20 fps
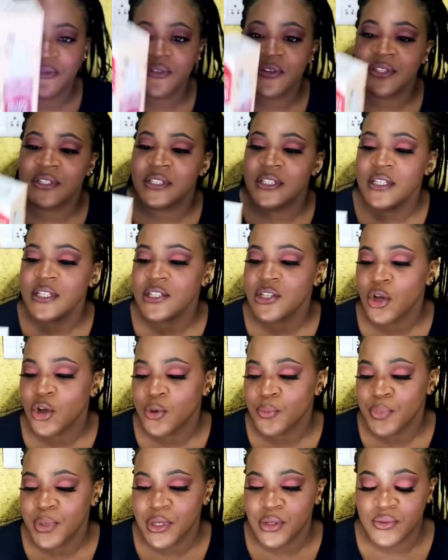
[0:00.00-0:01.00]
for this I'll
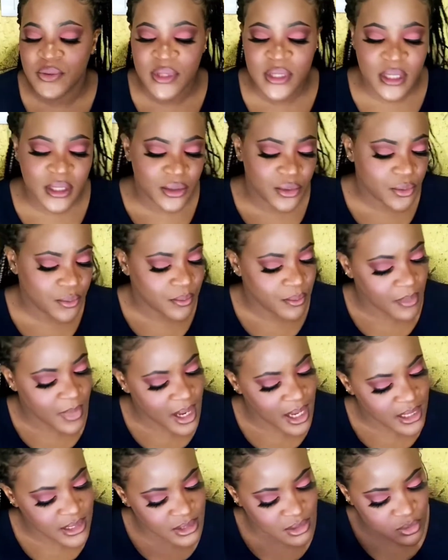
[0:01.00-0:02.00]
be using the
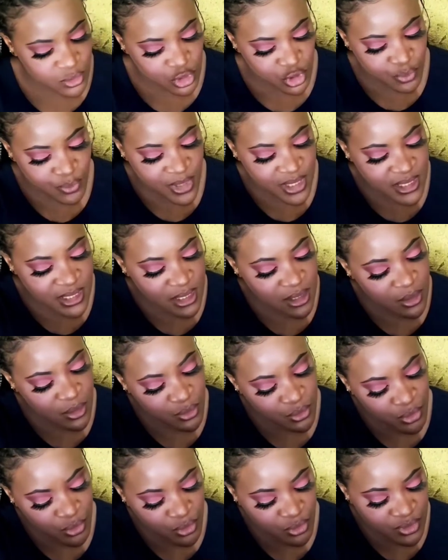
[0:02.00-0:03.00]
Mars Cosmetic
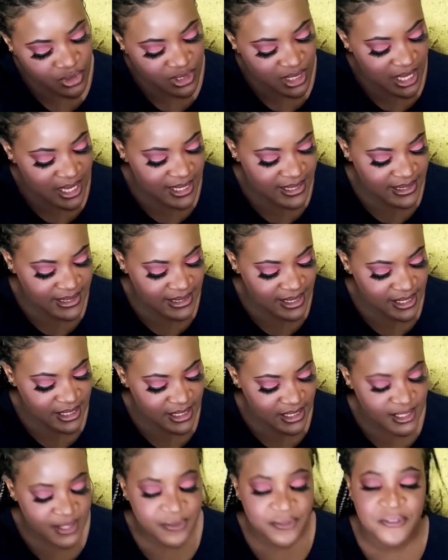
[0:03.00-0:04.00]
Rose
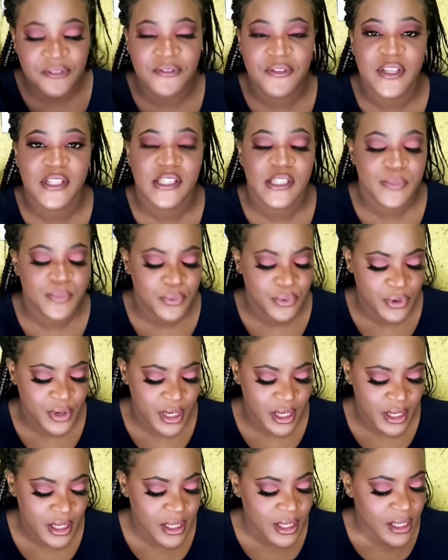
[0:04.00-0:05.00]
Essence Fix
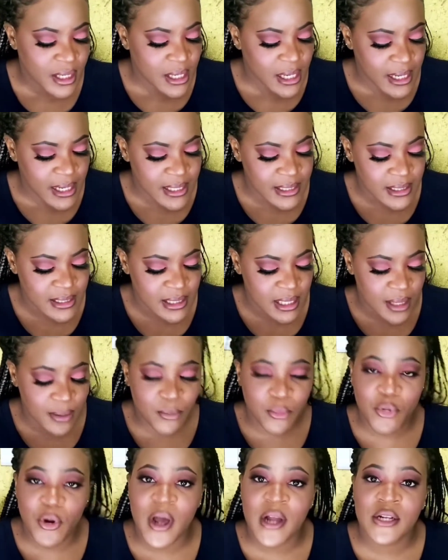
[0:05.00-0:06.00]
Spray. This is a
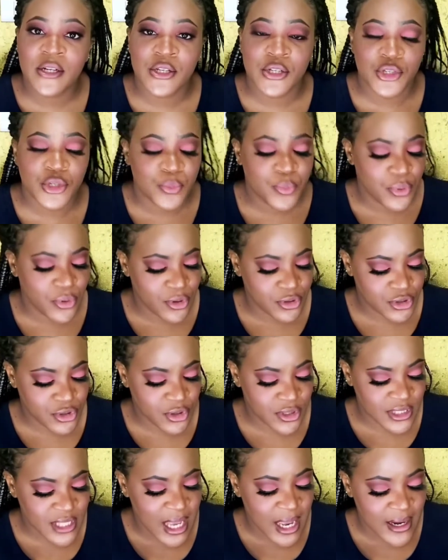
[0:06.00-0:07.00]
brand new
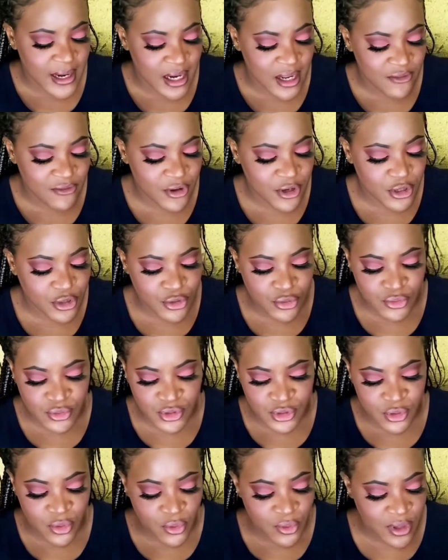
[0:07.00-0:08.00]
product. I never
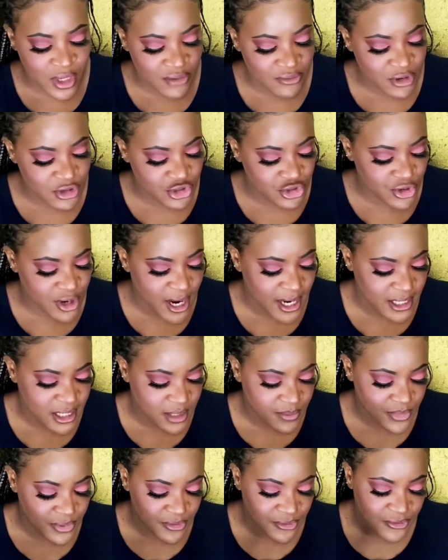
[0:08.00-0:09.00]
used or never tried
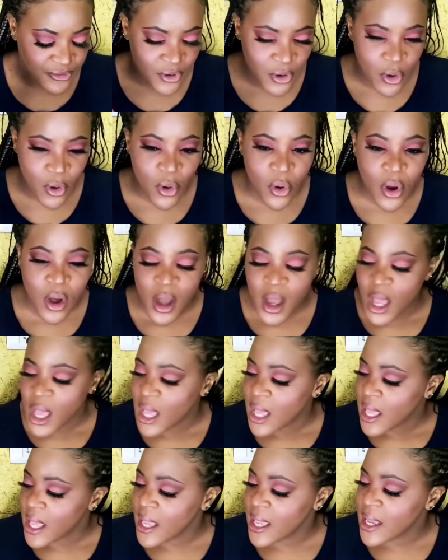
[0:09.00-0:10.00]
it before,
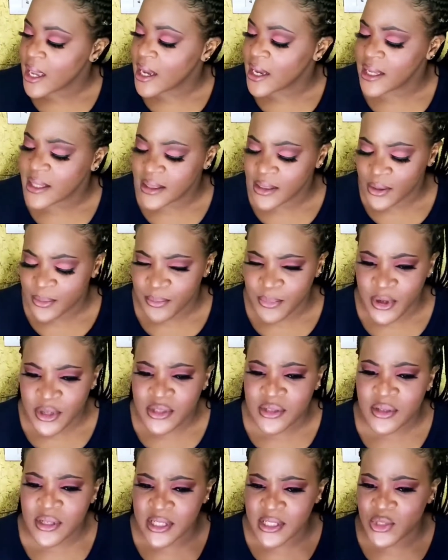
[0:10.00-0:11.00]
and the
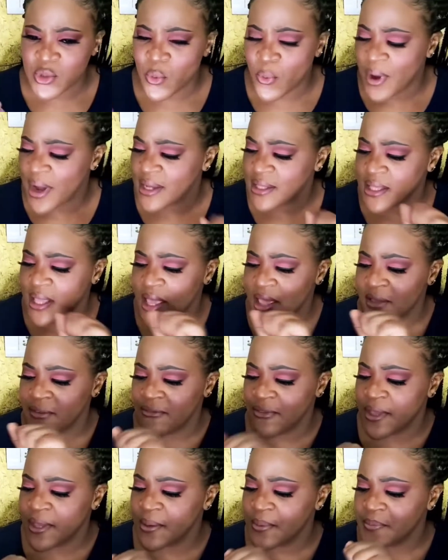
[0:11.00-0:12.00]
bottle is quite
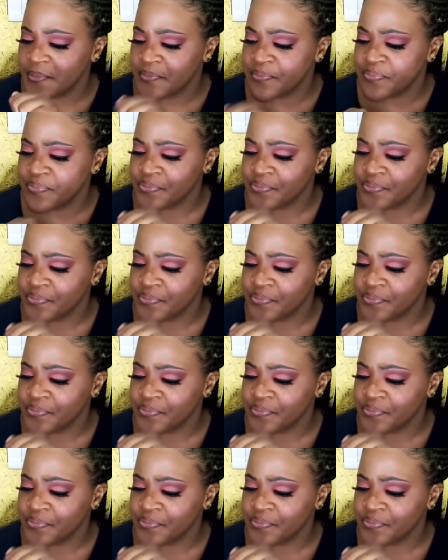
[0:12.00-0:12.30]
heavy.